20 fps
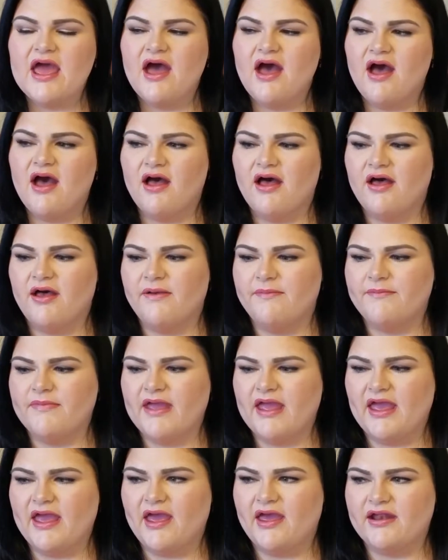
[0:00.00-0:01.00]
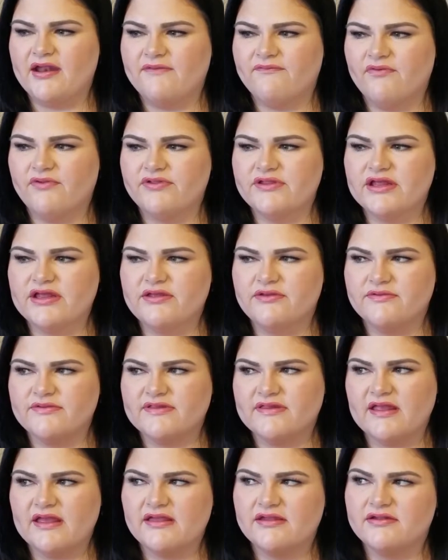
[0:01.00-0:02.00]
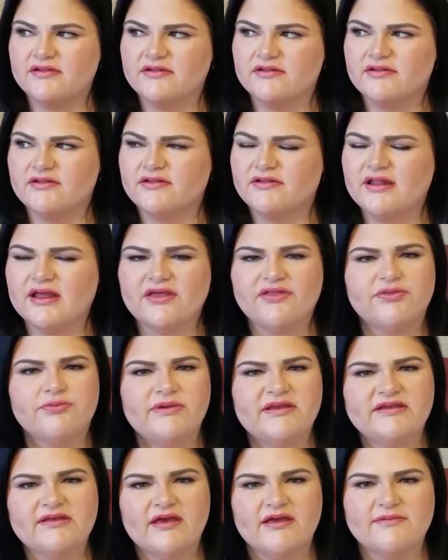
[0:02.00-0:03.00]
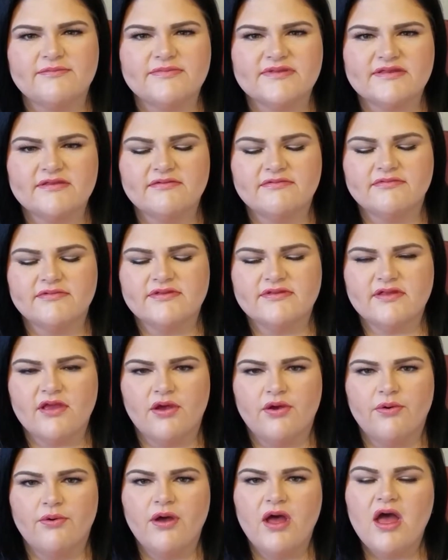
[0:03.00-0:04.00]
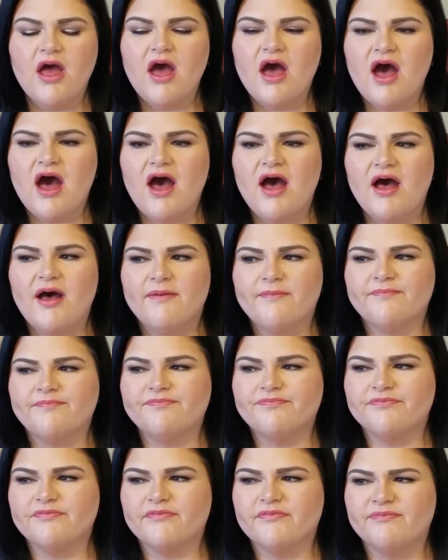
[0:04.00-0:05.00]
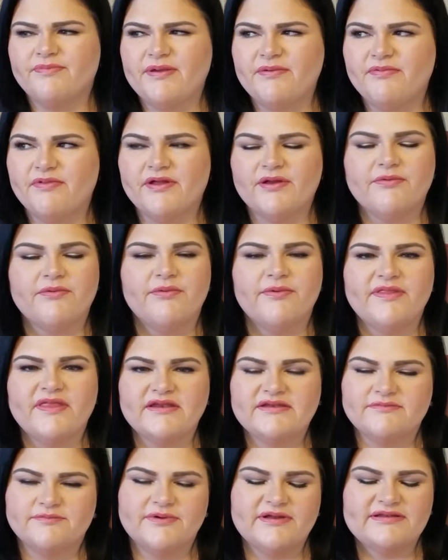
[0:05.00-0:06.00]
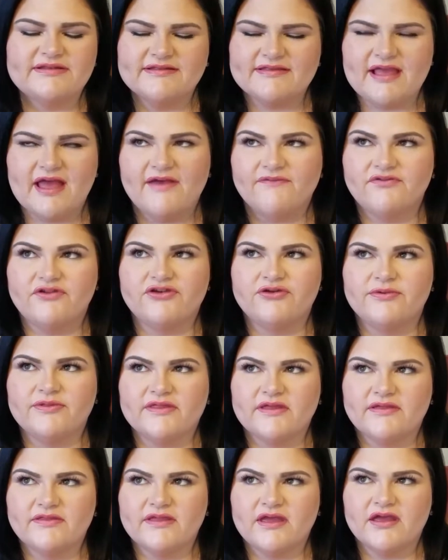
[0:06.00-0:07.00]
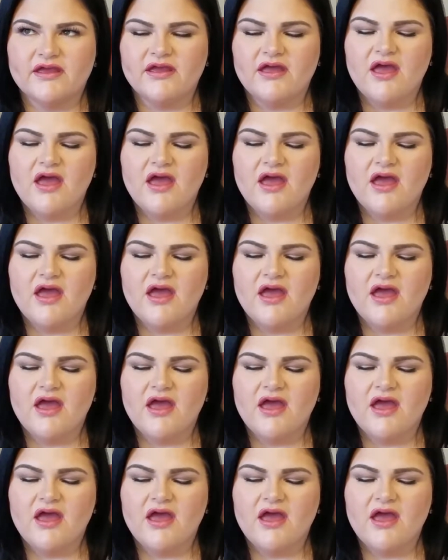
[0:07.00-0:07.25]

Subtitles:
And I've only used it like 3 times. So, people are like, well, what does that have to do with anything?